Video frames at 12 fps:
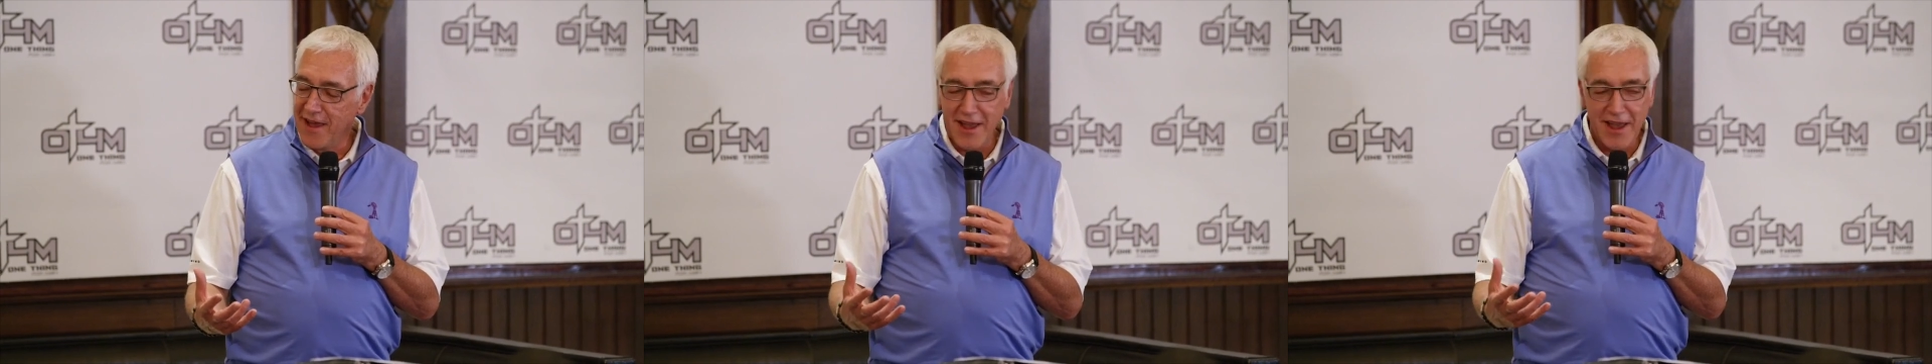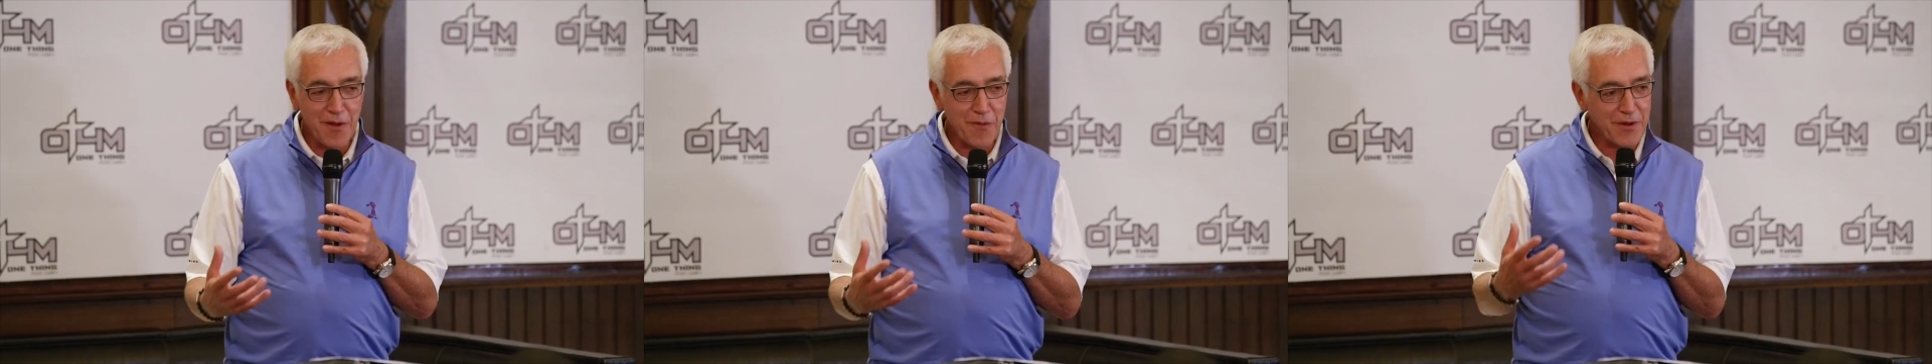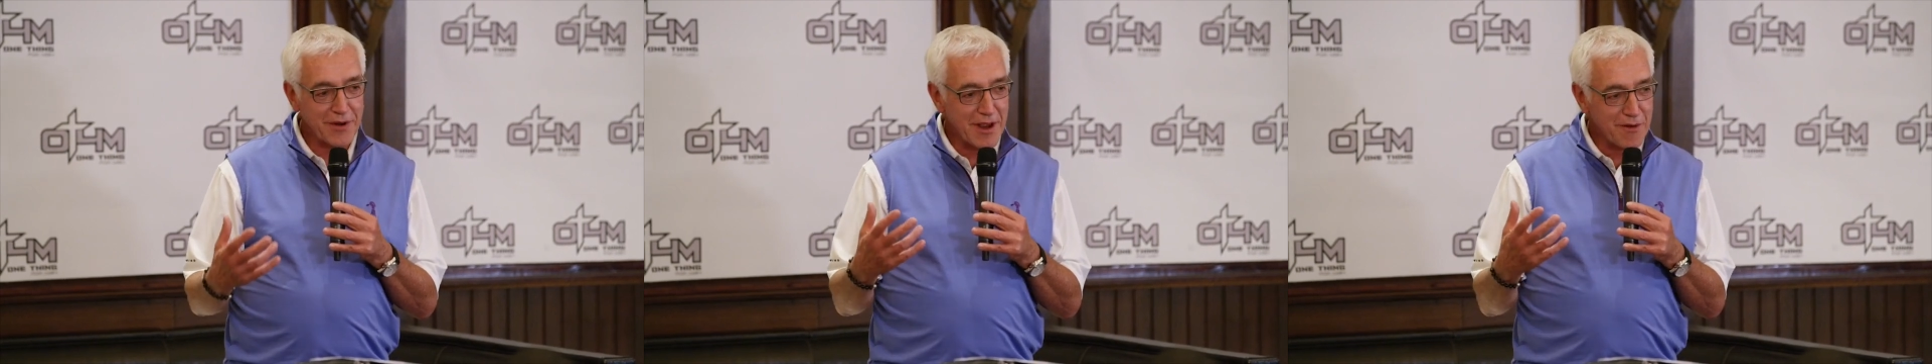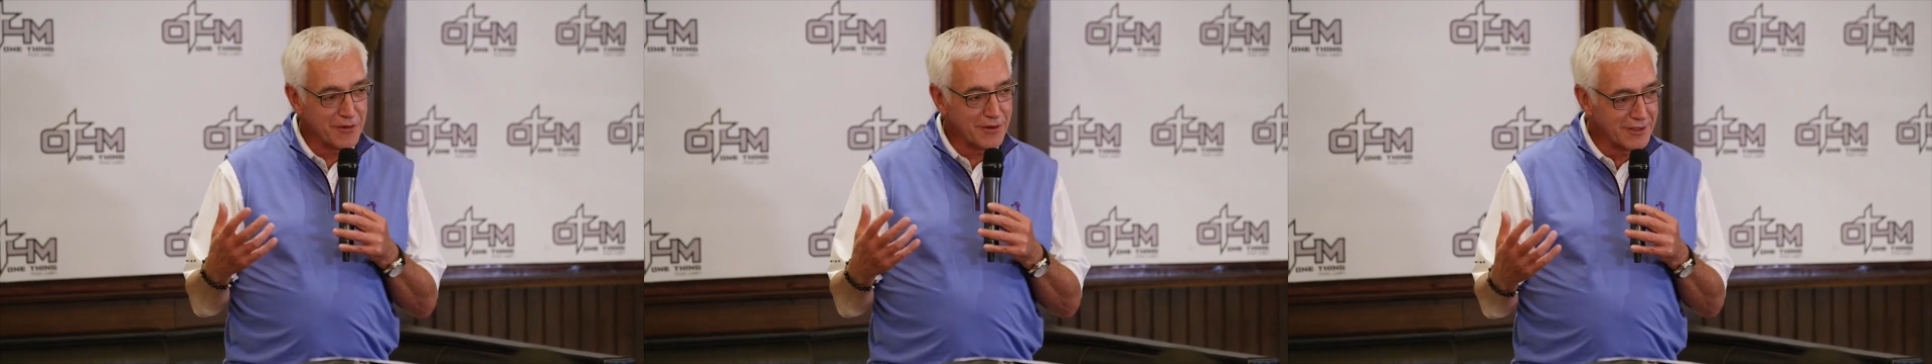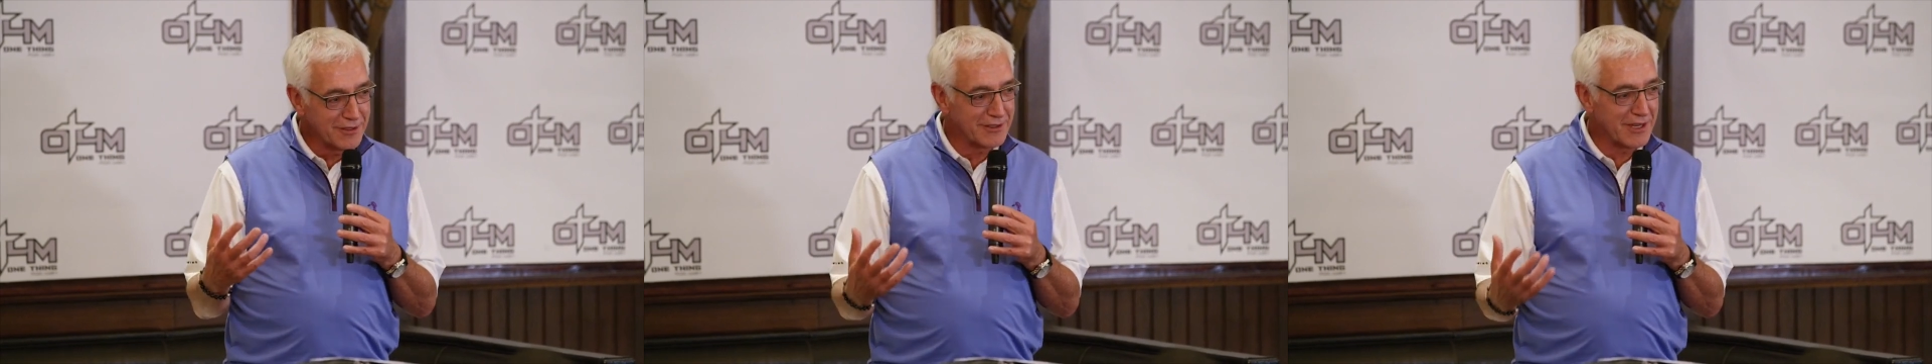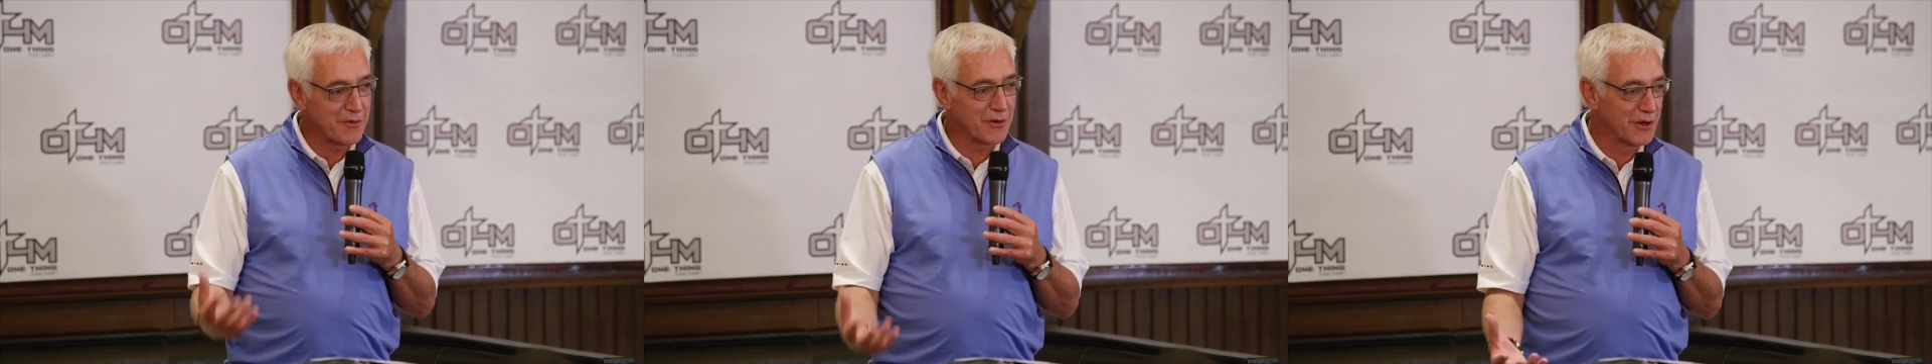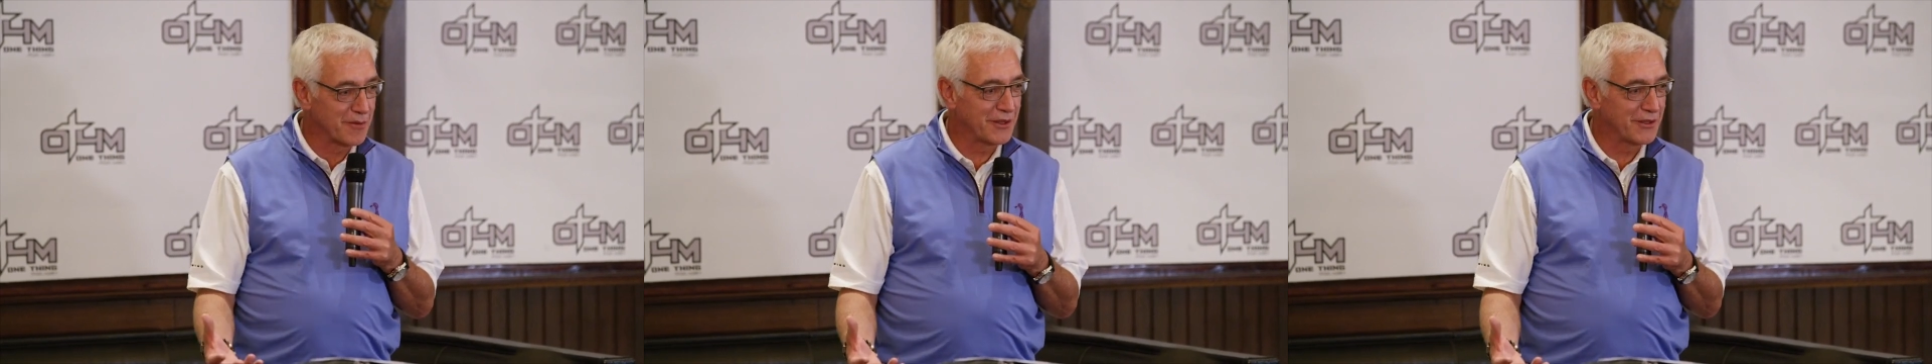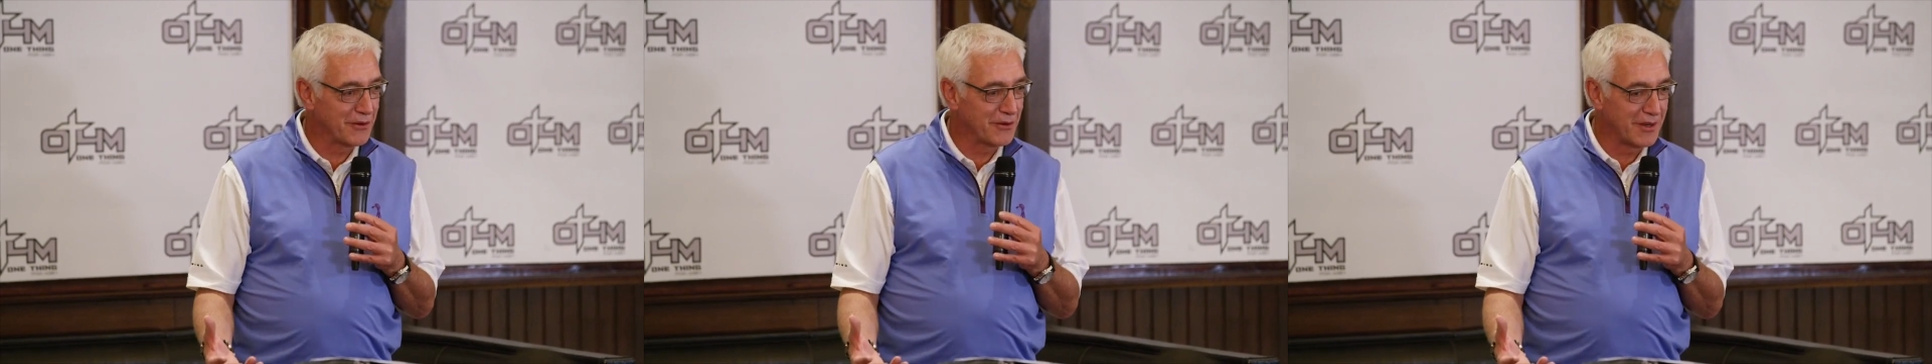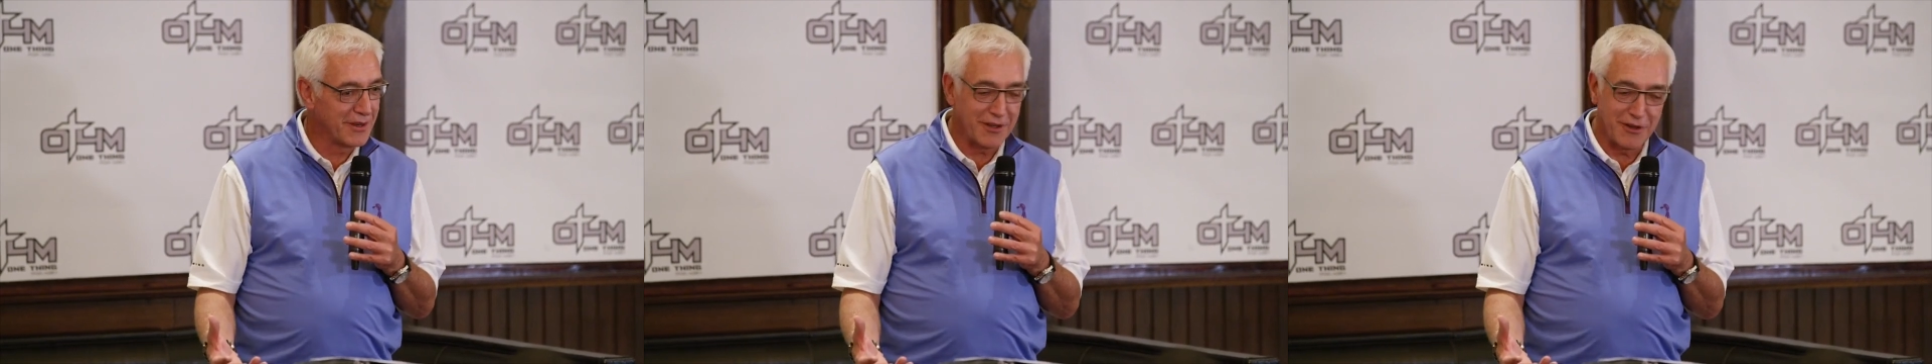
And whatever it is that we're going to be doing,